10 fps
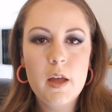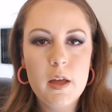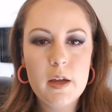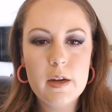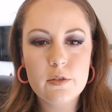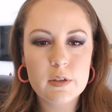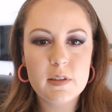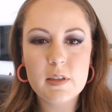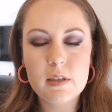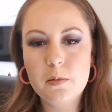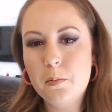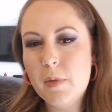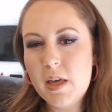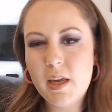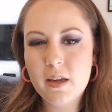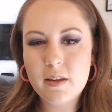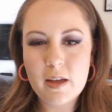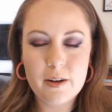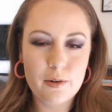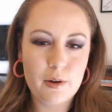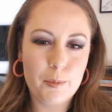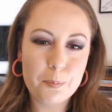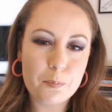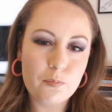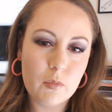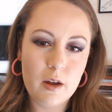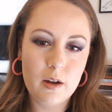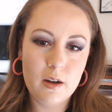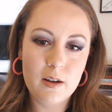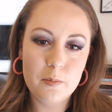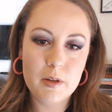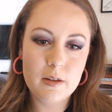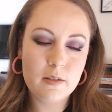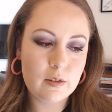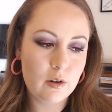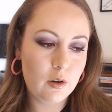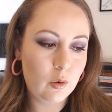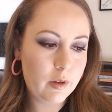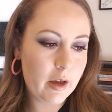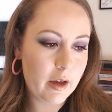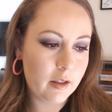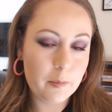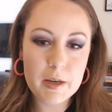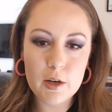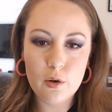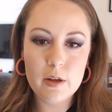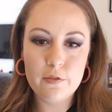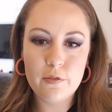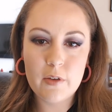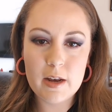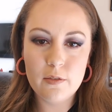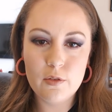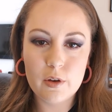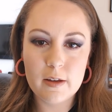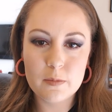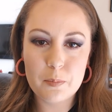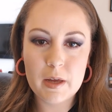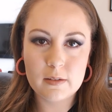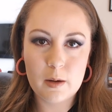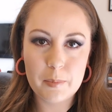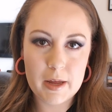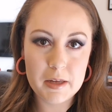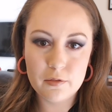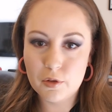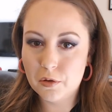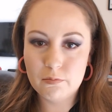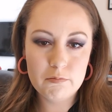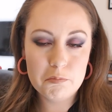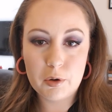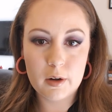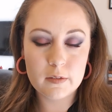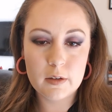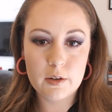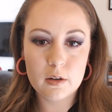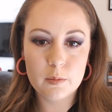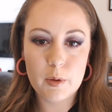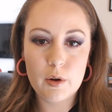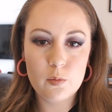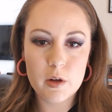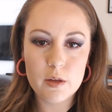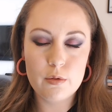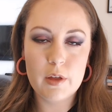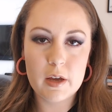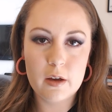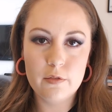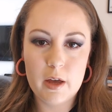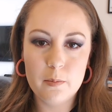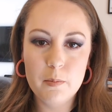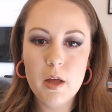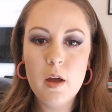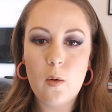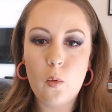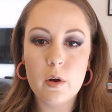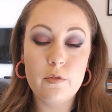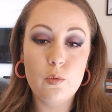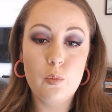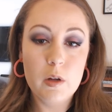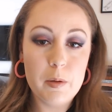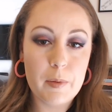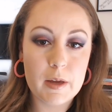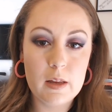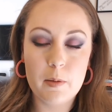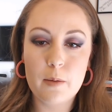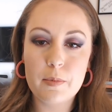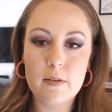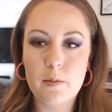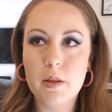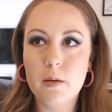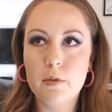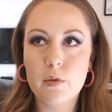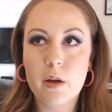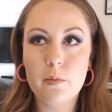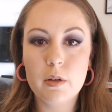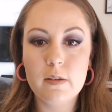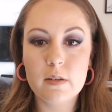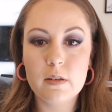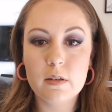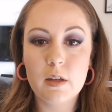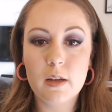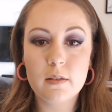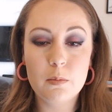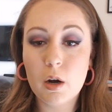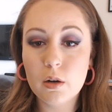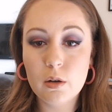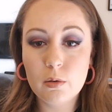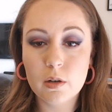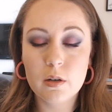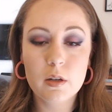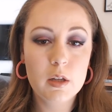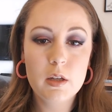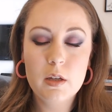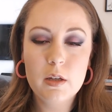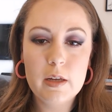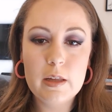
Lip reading: interesting to me. I don't know. So yeah, let me know if any of you guys picked up any of the products I talked about and what you think of them, or if you will be picking them up, because some of them don't get released until like tomorrow or in the